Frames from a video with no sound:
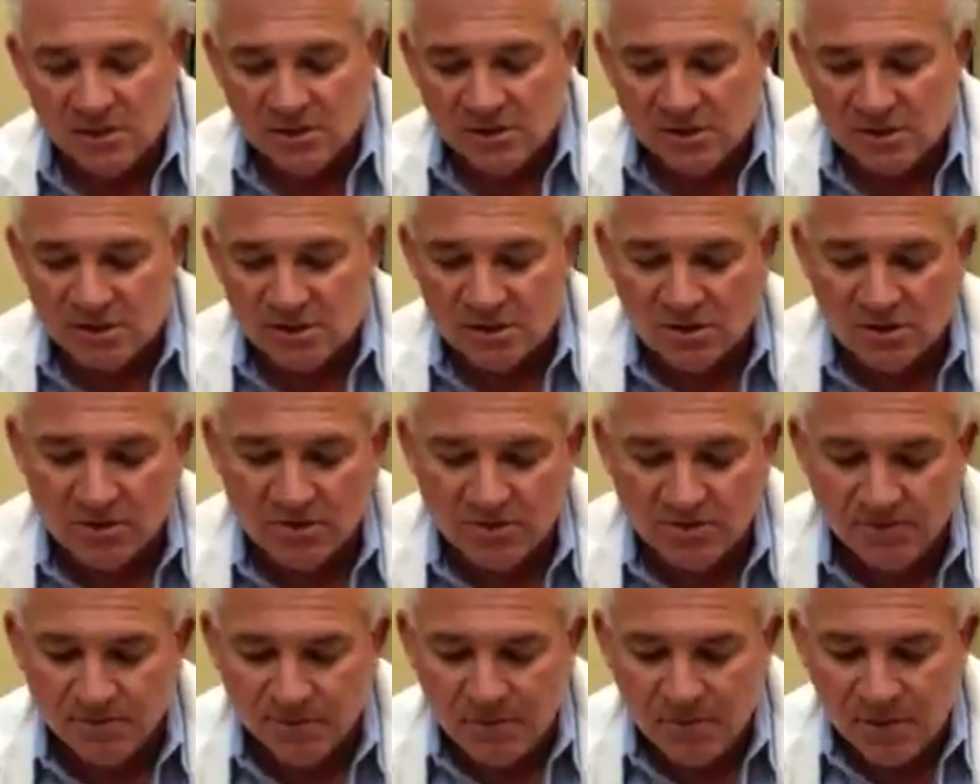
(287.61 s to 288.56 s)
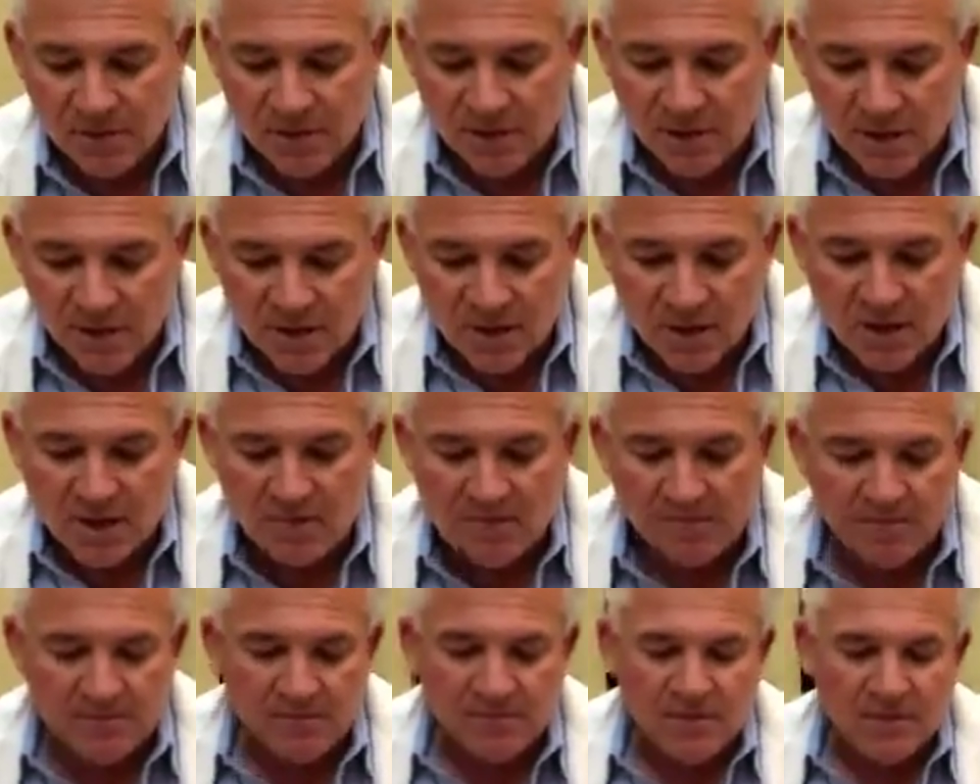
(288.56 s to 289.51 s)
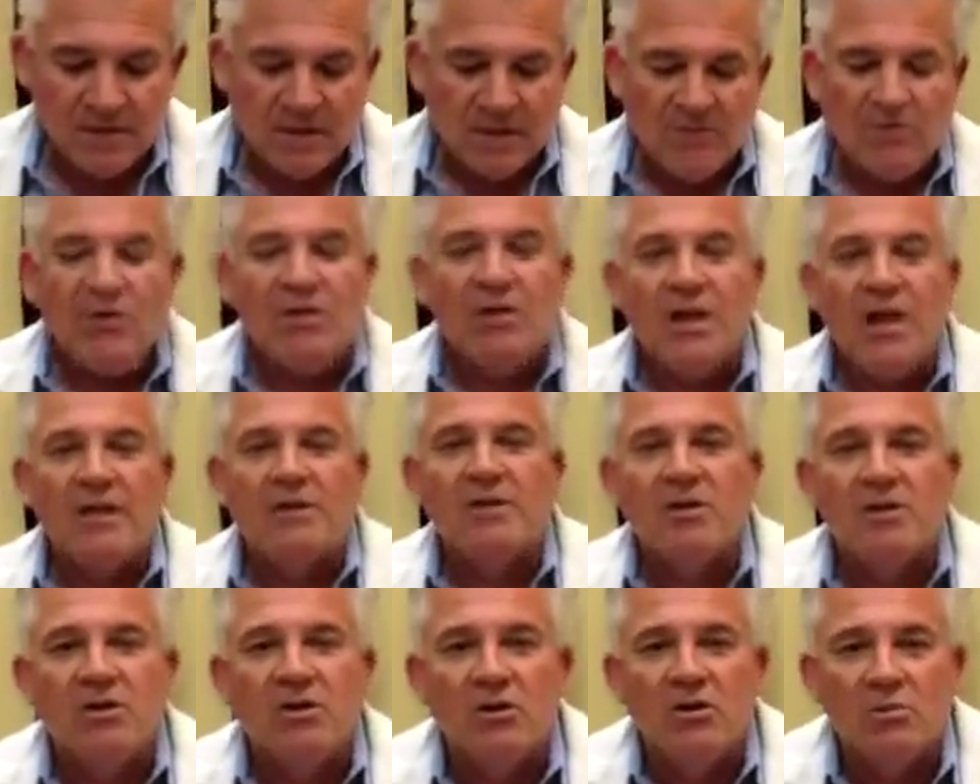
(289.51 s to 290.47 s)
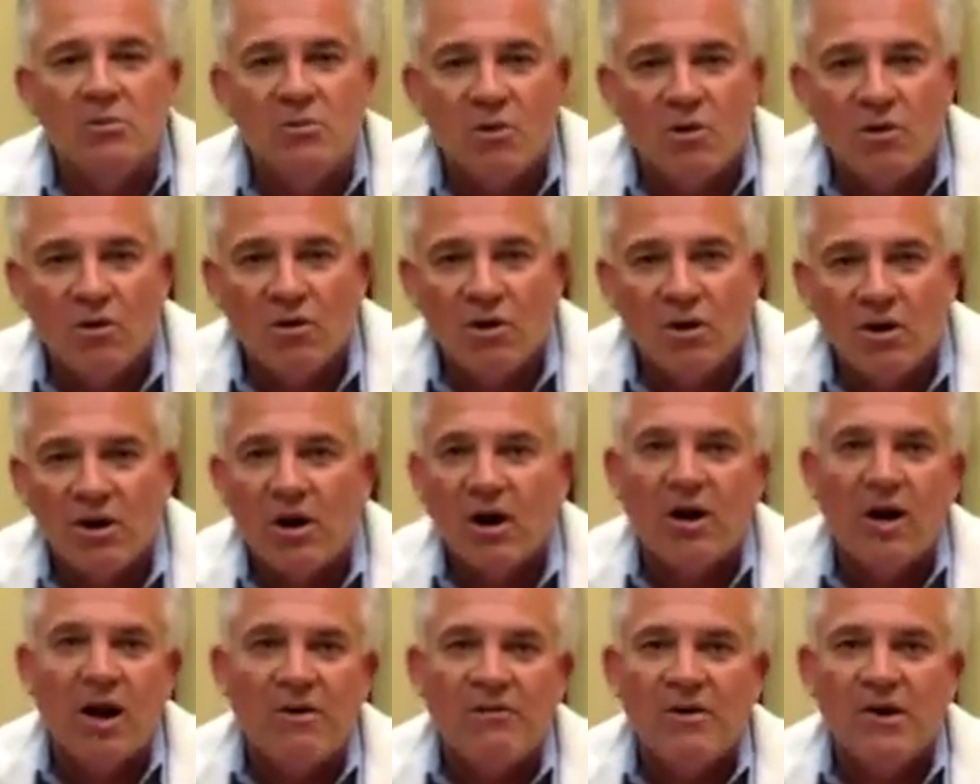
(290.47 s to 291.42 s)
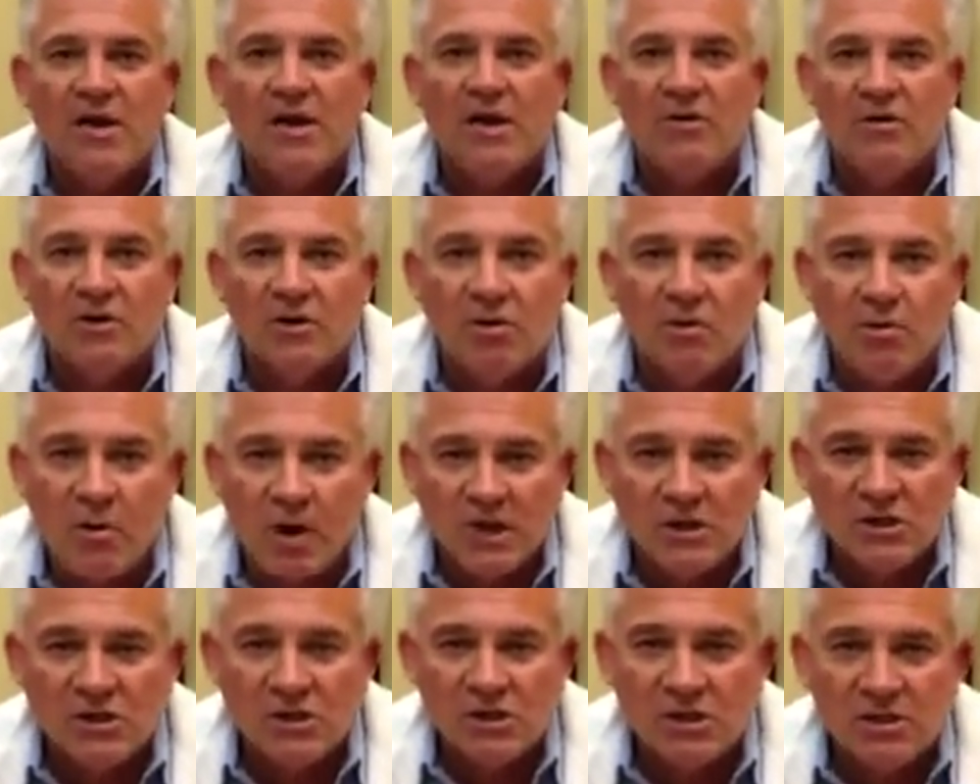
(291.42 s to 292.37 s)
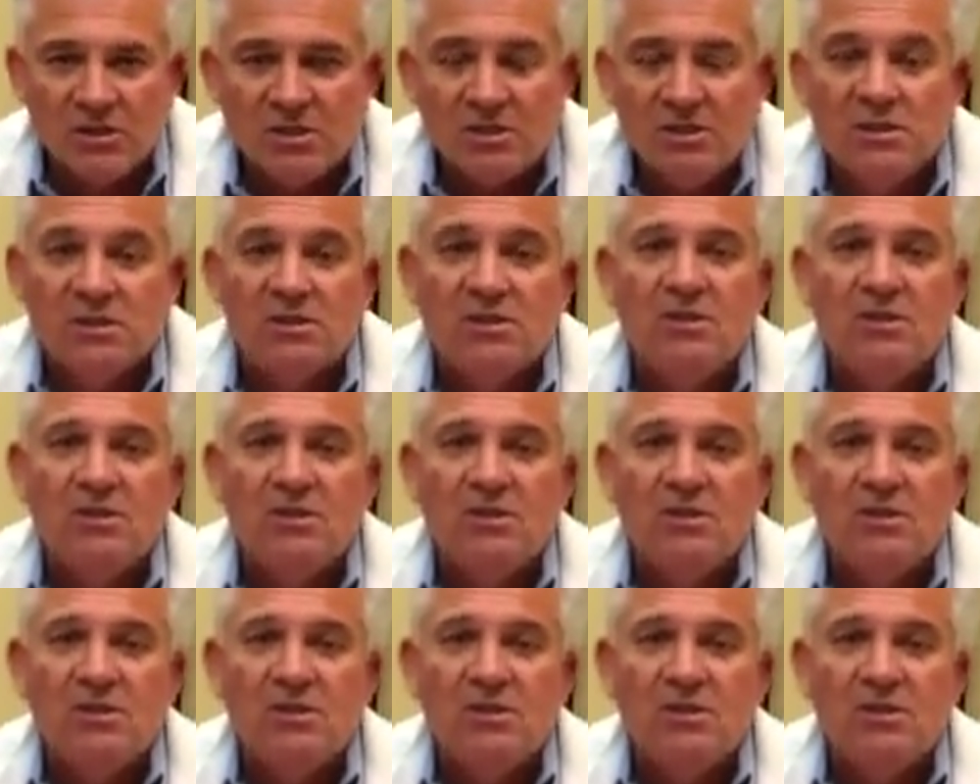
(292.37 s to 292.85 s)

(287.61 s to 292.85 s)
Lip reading: So if you'd like to learn more or have any other questions,